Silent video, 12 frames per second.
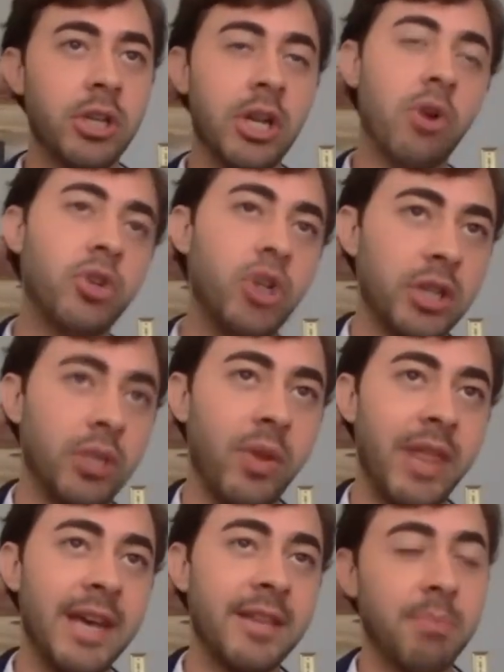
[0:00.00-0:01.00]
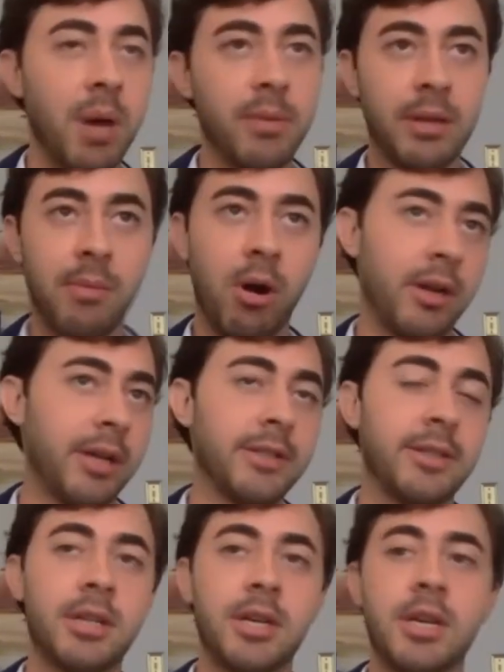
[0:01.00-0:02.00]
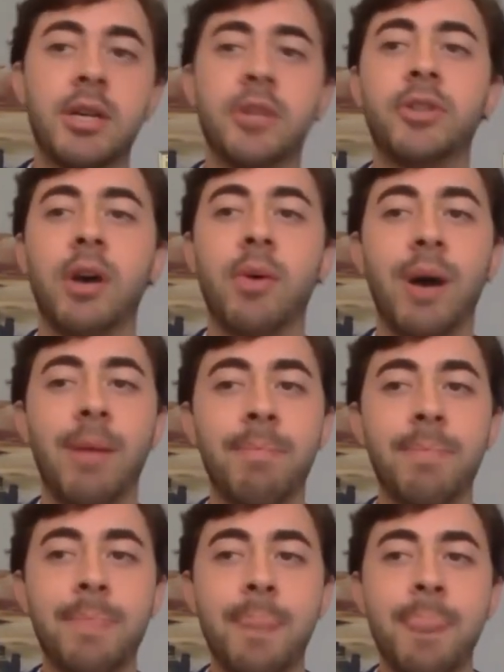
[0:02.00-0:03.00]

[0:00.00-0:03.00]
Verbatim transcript: you know, just when they hit the public markets. So, um,